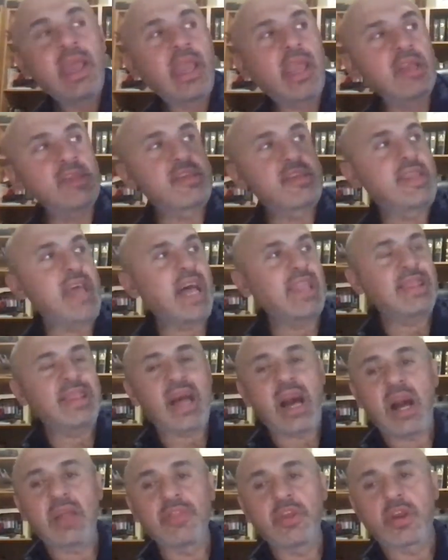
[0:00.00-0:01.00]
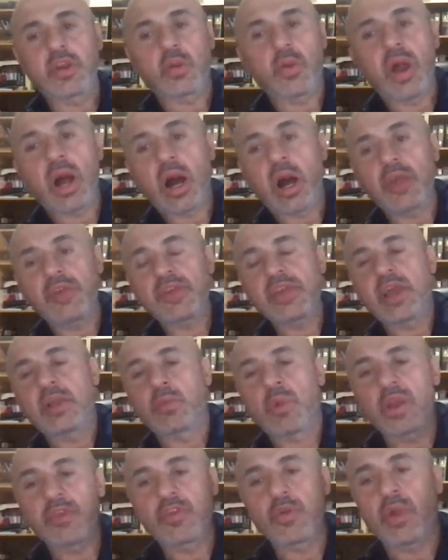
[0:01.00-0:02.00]
His death on the cross
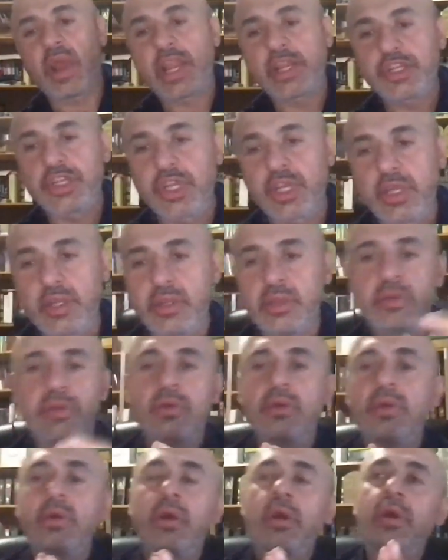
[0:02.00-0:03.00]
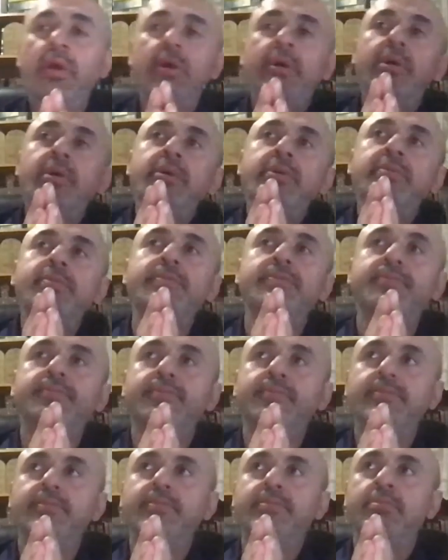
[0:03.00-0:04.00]
and resurrection
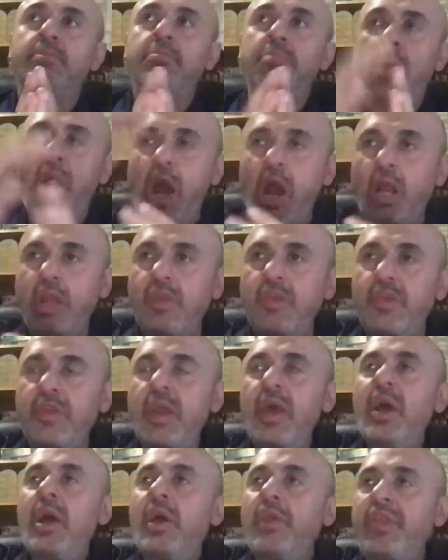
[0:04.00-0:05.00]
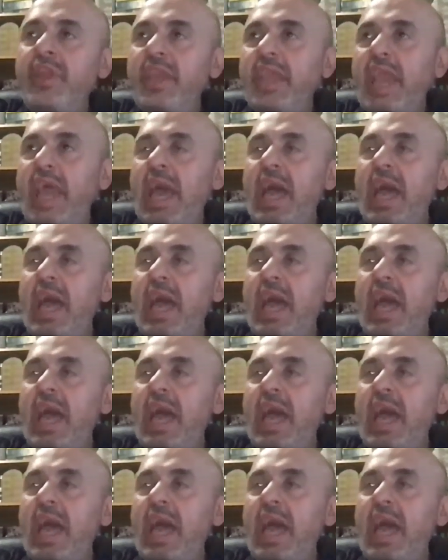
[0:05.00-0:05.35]
marks the